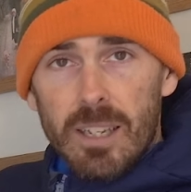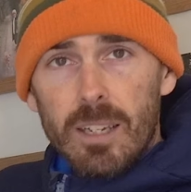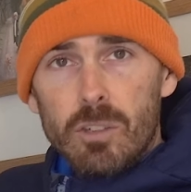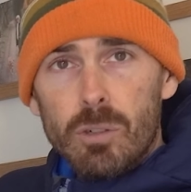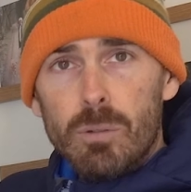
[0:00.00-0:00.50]

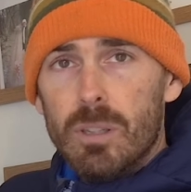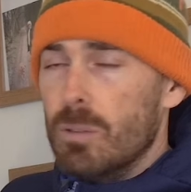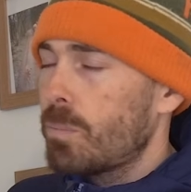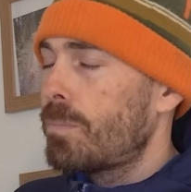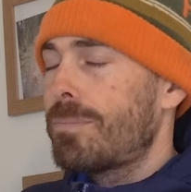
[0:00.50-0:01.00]
gigajoule that
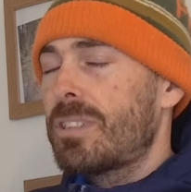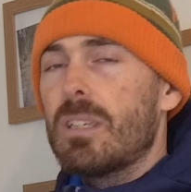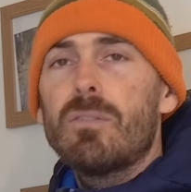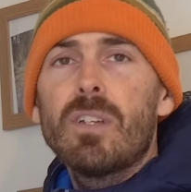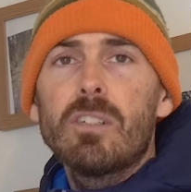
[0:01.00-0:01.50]
you'll
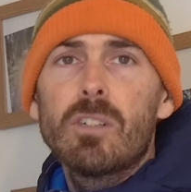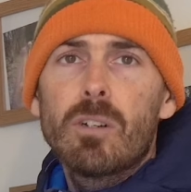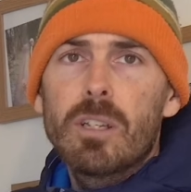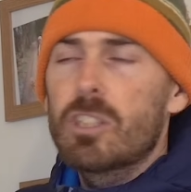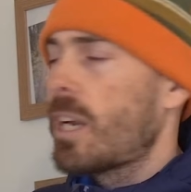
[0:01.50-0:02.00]
see featured
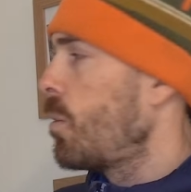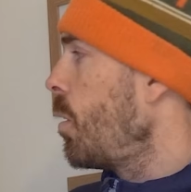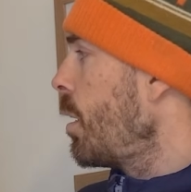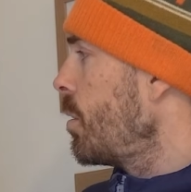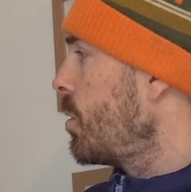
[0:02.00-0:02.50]
on the channel
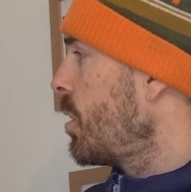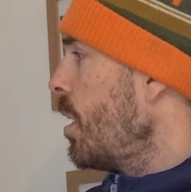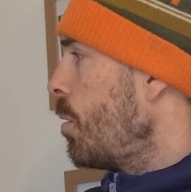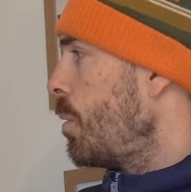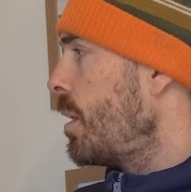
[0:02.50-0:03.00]
loads
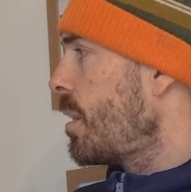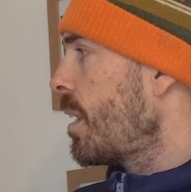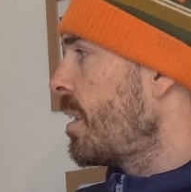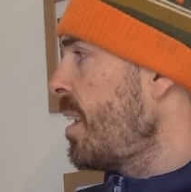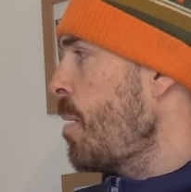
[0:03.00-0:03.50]
with
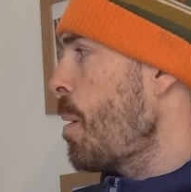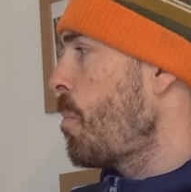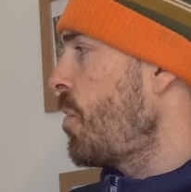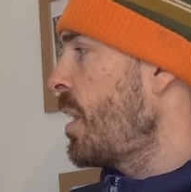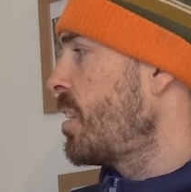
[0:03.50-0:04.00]
a
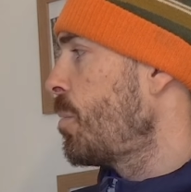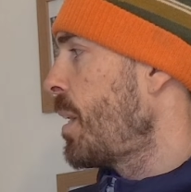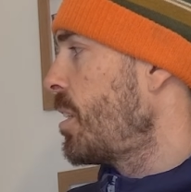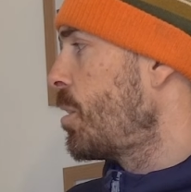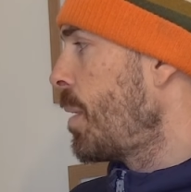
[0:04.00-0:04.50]
DMM Phantom
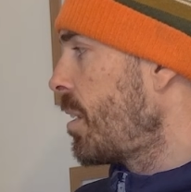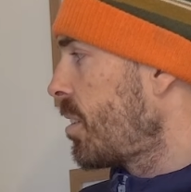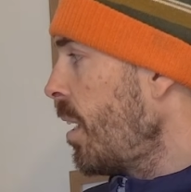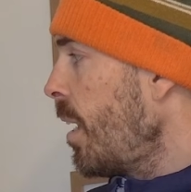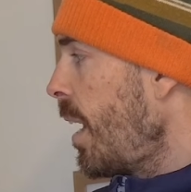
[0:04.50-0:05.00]

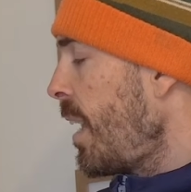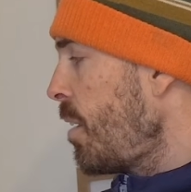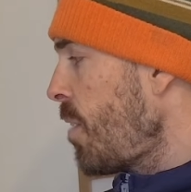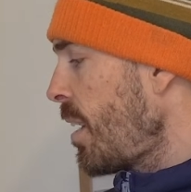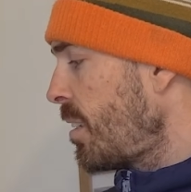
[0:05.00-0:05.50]
HMS and
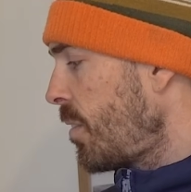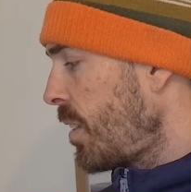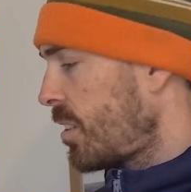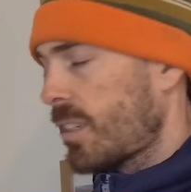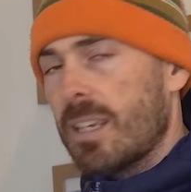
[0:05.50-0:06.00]
a
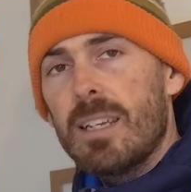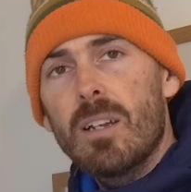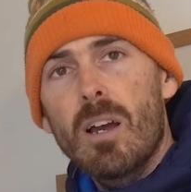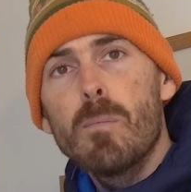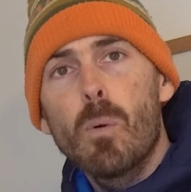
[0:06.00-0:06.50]
relatively skinny
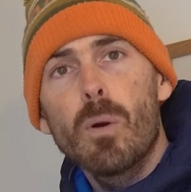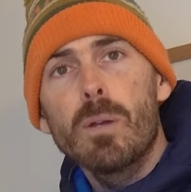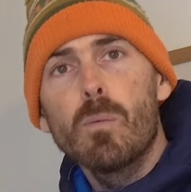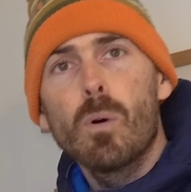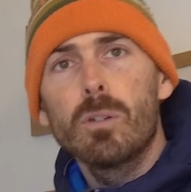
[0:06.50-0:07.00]

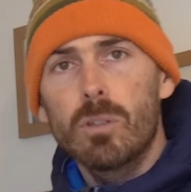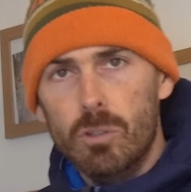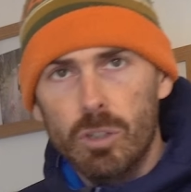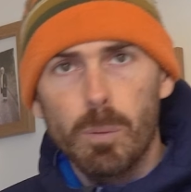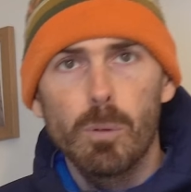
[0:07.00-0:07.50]
9.1
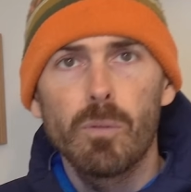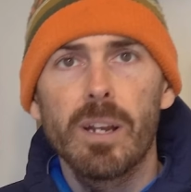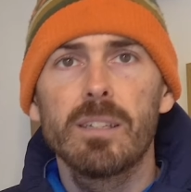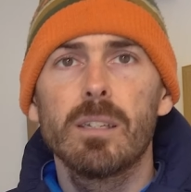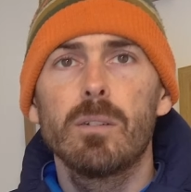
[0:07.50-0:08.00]
triple
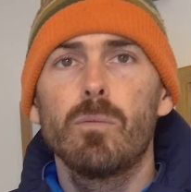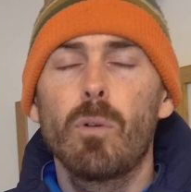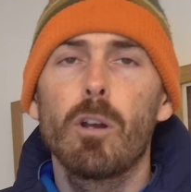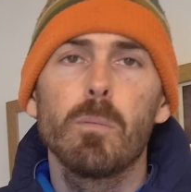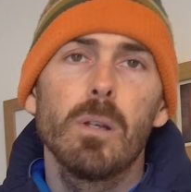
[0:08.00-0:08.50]
rated
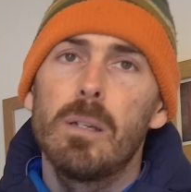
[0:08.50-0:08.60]
rope.